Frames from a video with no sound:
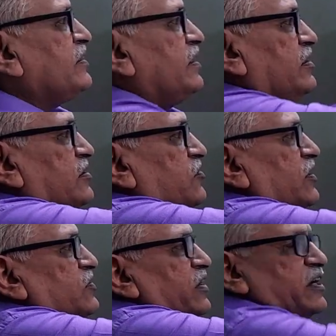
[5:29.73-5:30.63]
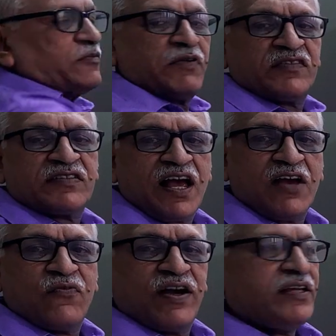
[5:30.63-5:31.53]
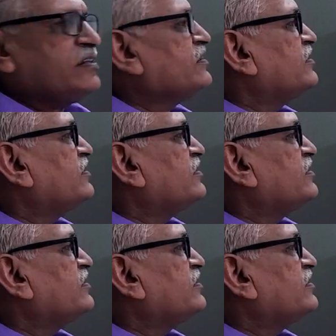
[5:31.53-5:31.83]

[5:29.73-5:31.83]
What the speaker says: is equal to x plus iy,